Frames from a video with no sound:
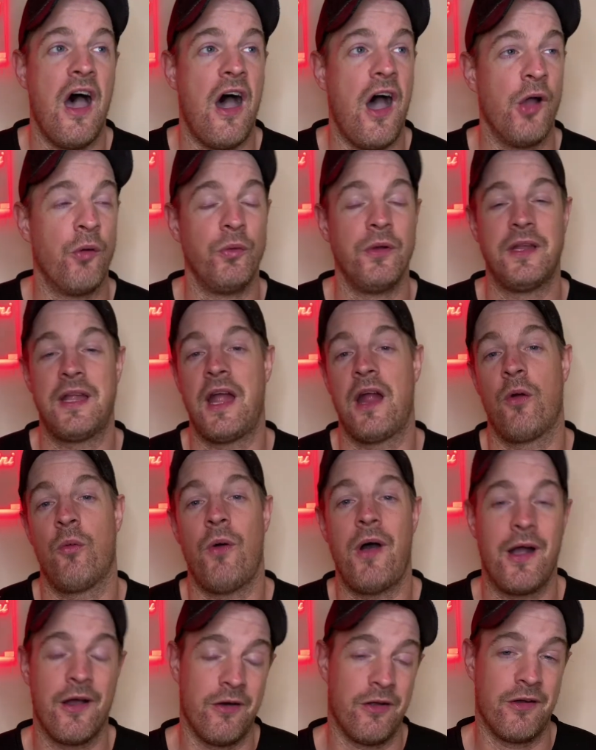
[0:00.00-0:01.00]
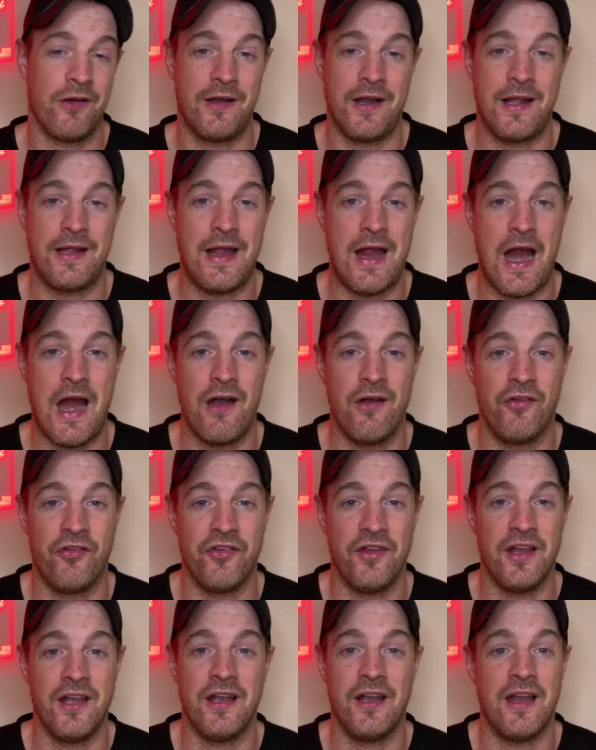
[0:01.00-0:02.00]
I wouldn't care what color that car
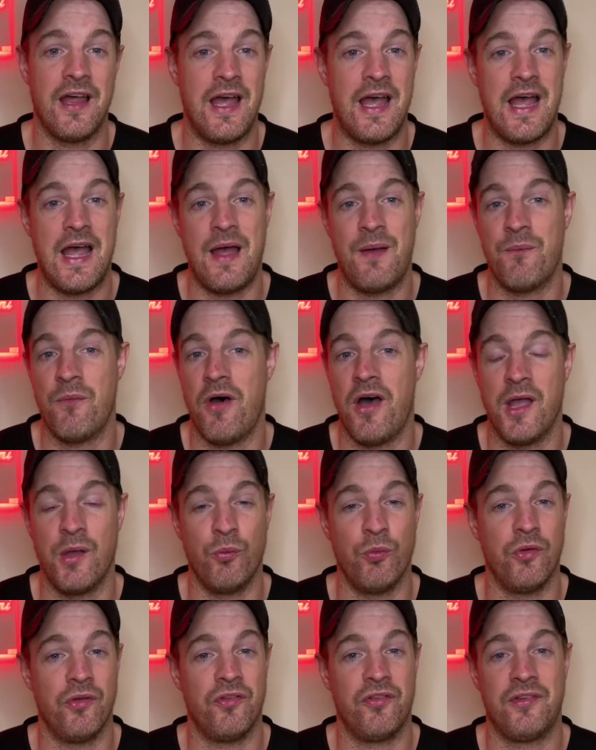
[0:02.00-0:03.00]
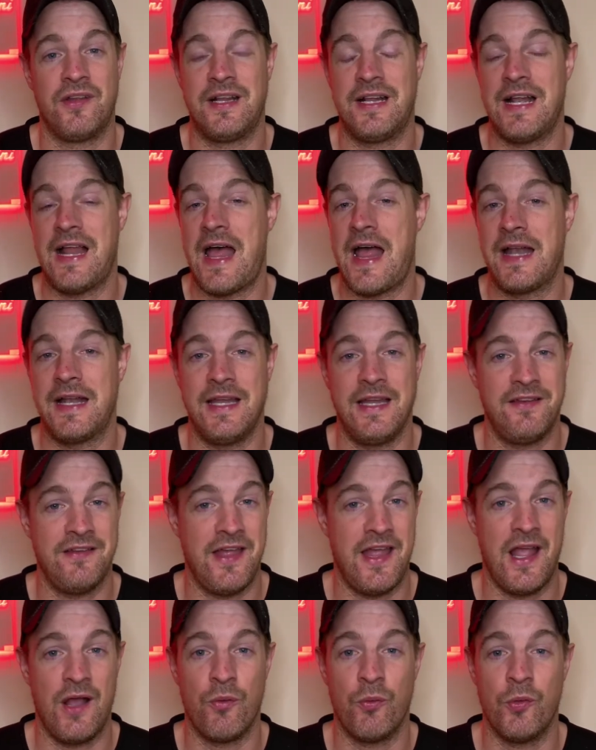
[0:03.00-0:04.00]
is in. I would gladly
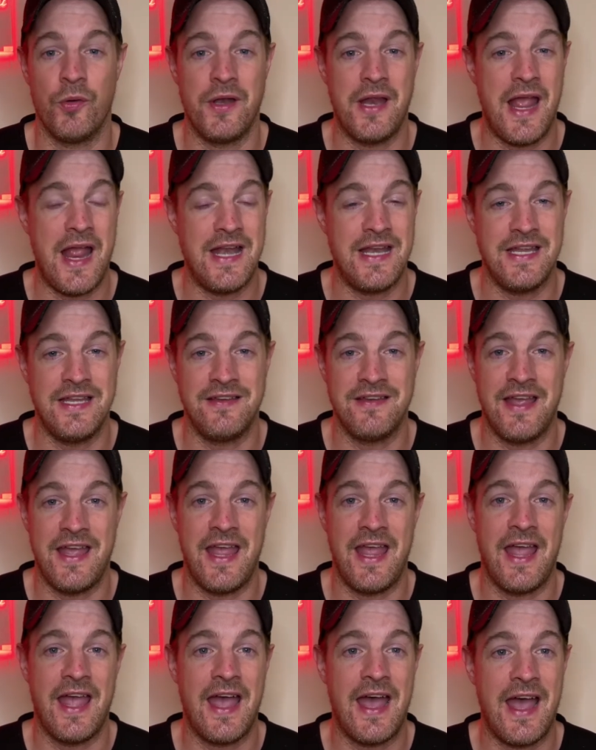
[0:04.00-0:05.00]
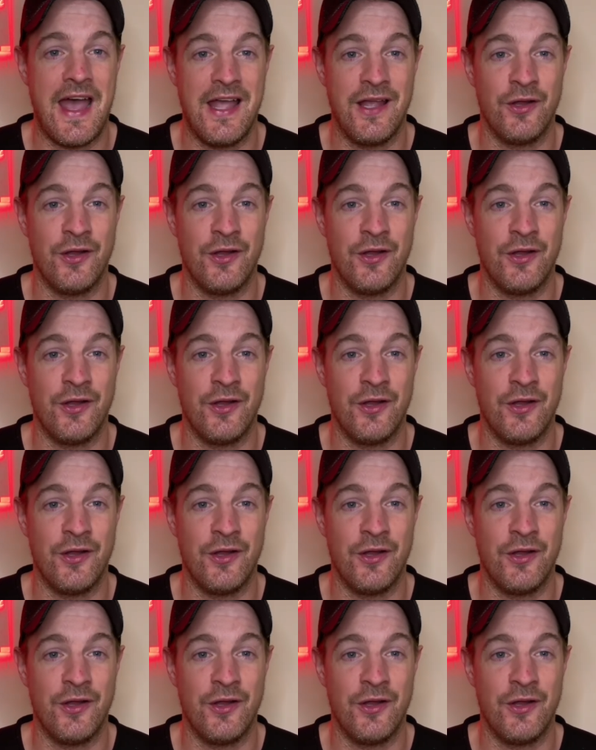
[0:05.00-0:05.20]
take one any day.